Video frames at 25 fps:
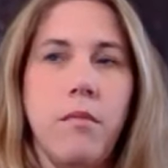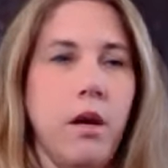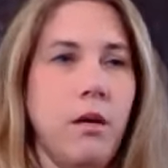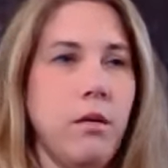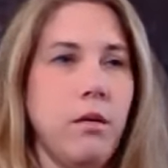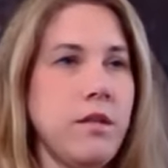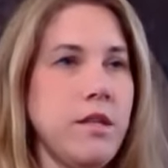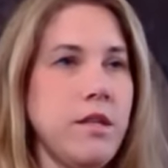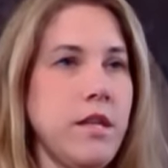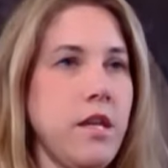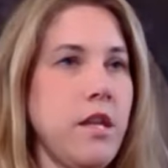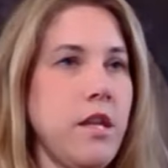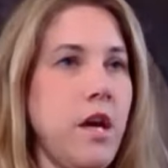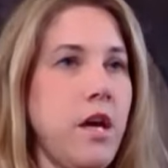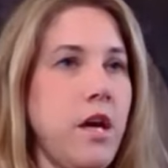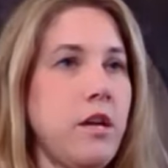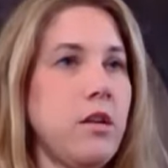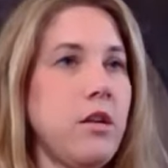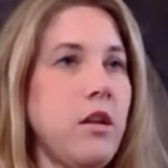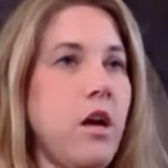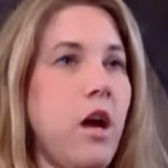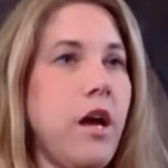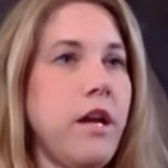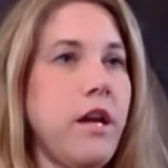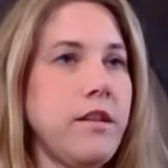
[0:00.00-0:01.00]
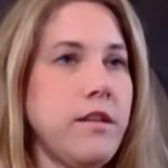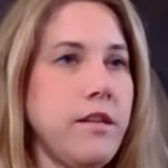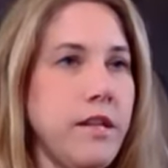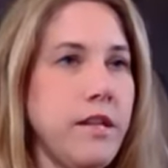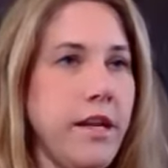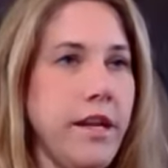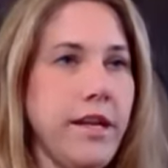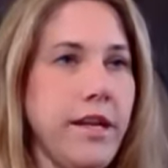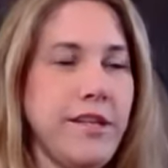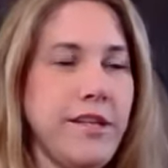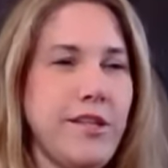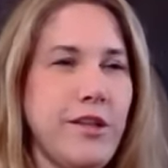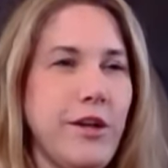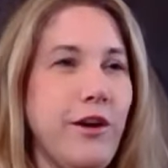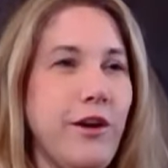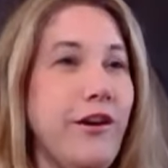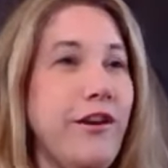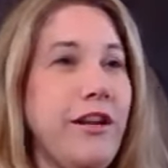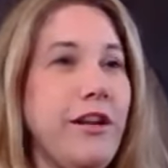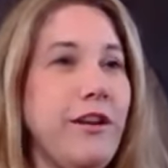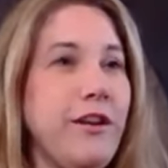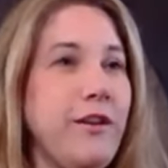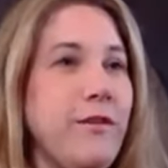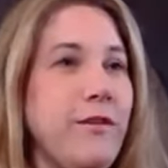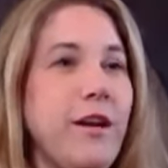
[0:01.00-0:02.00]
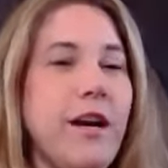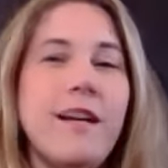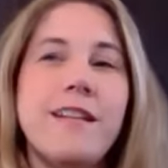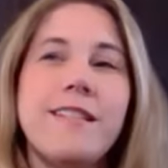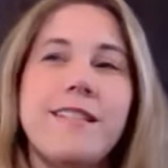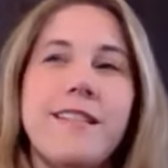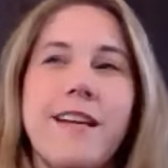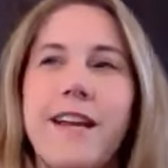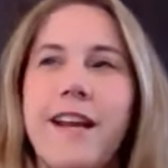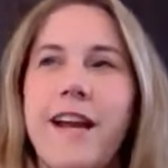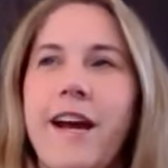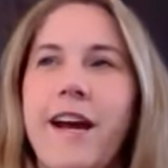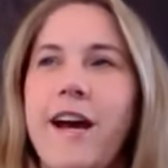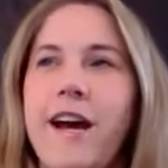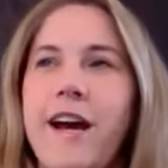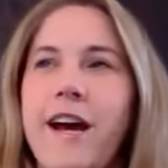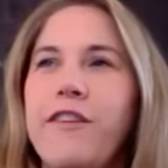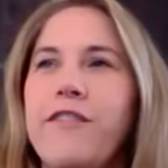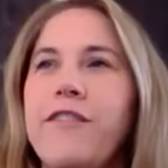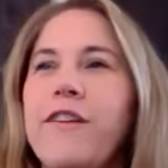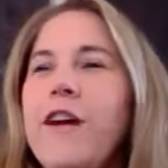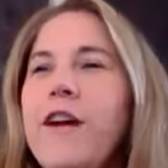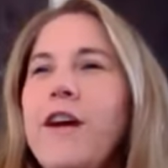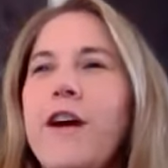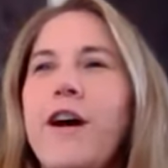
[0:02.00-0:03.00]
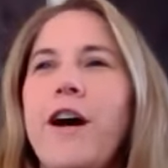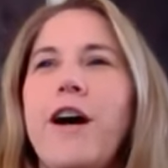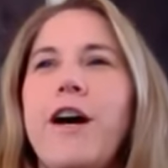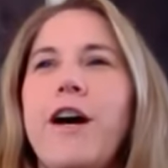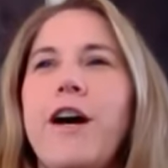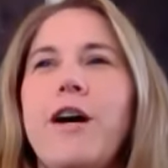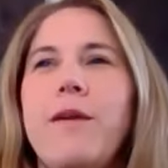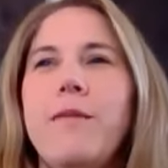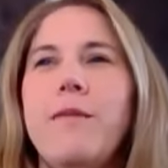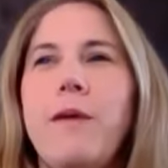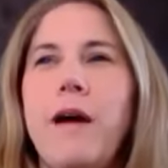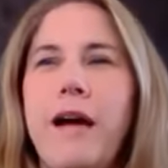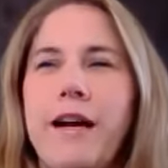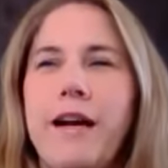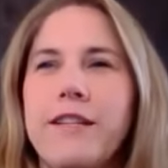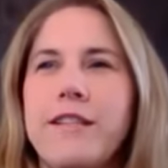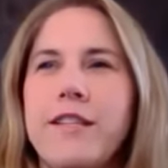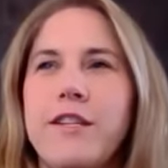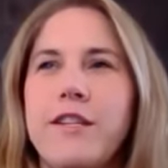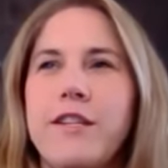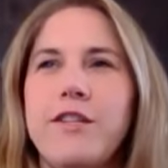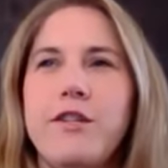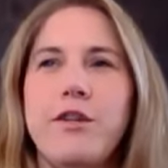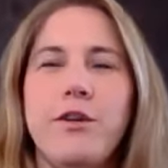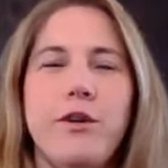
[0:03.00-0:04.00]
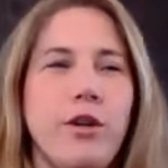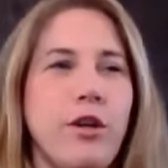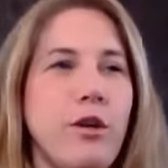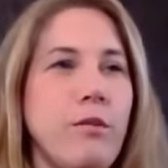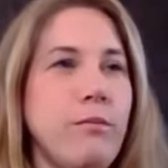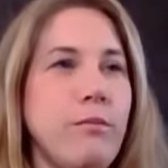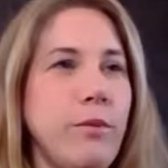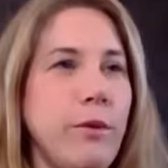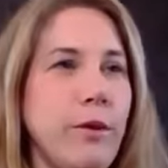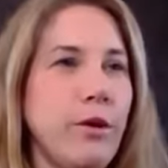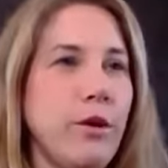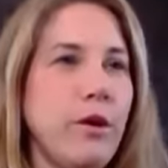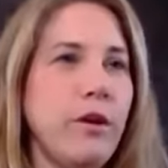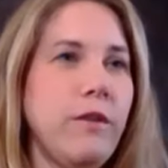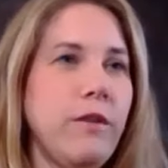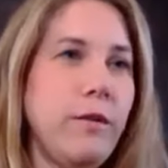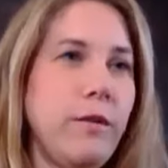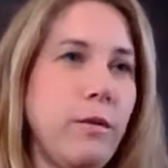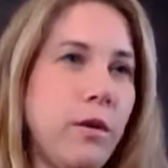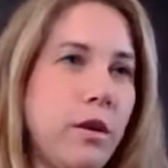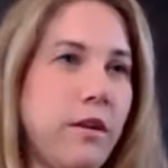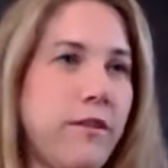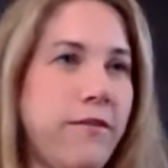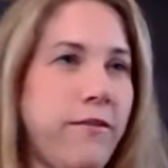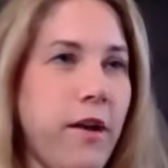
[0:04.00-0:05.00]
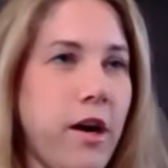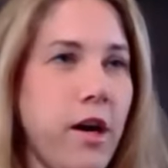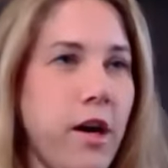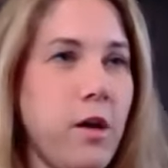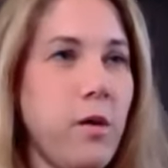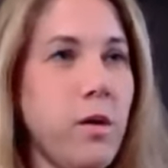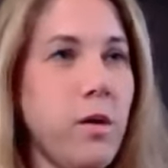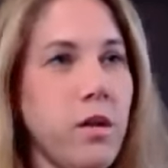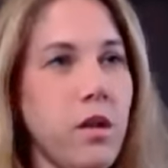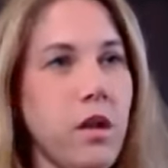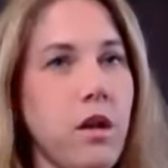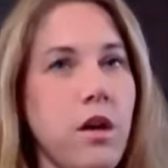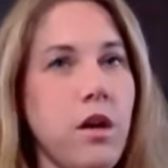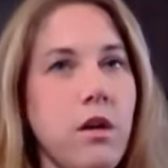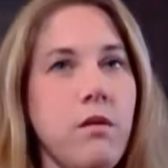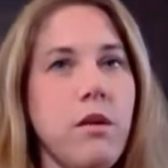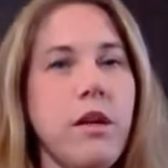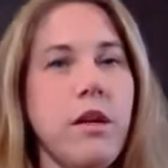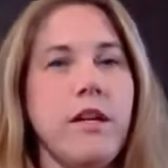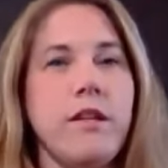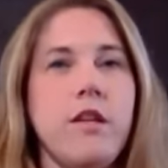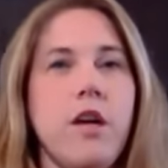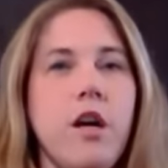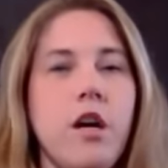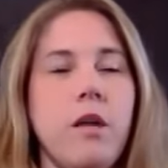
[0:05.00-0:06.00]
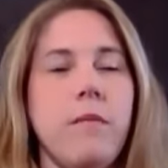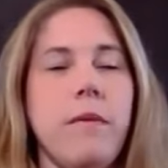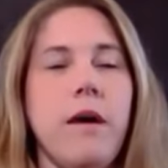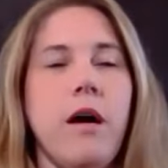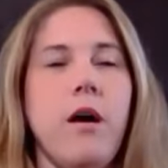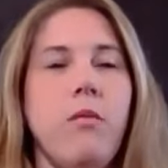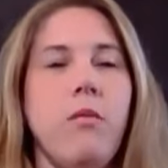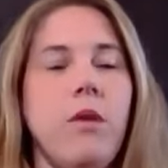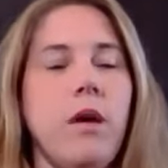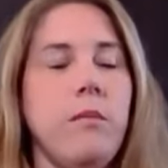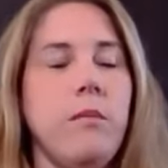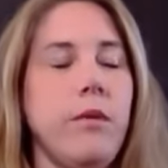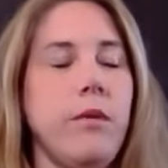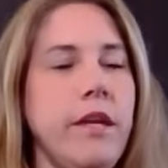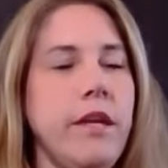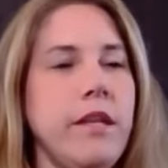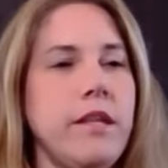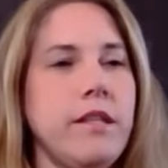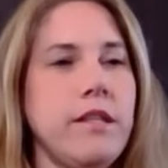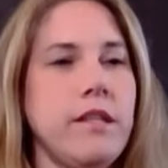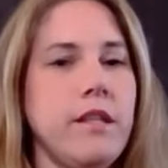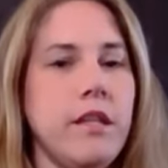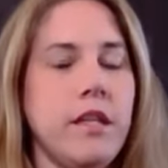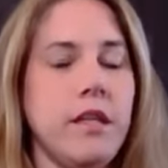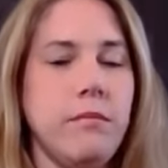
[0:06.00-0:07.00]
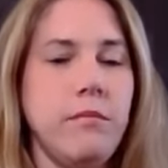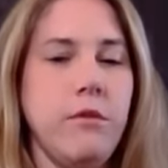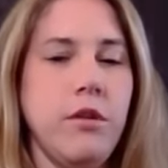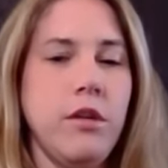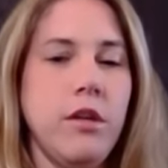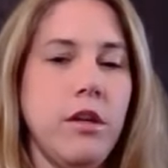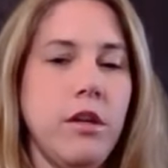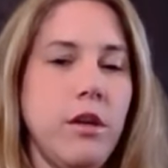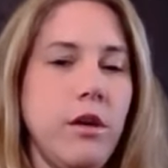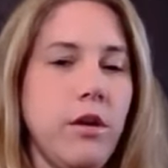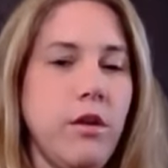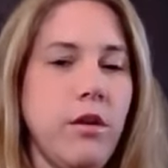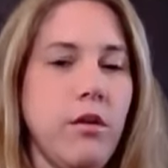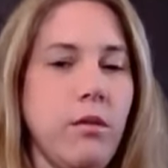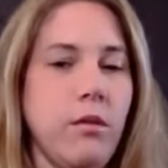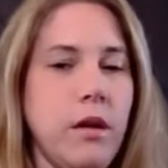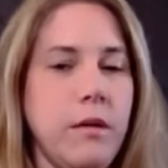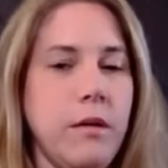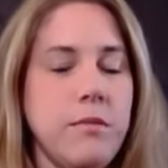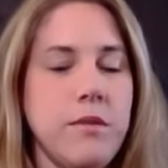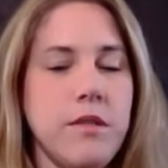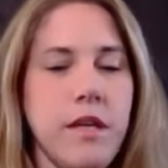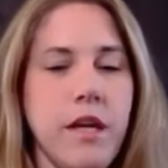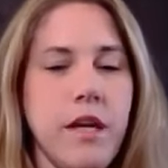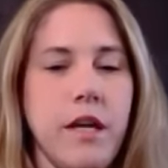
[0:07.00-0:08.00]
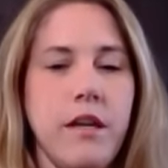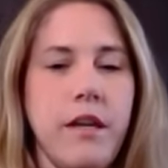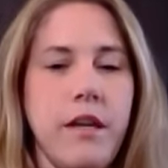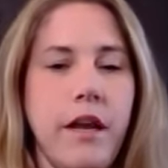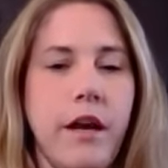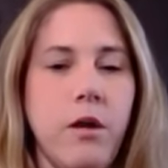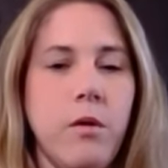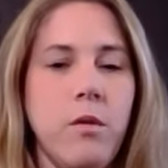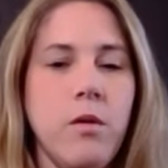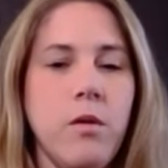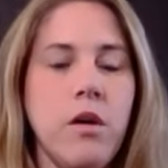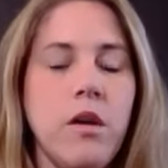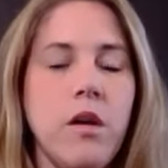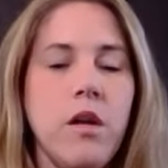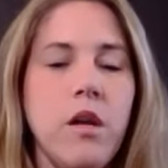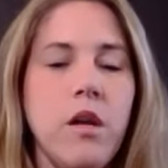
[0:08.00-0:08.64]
I will say that a lot today. So any of you guys that have access to a computer, if you want to follow along when I talk about web links, you can go to the website now.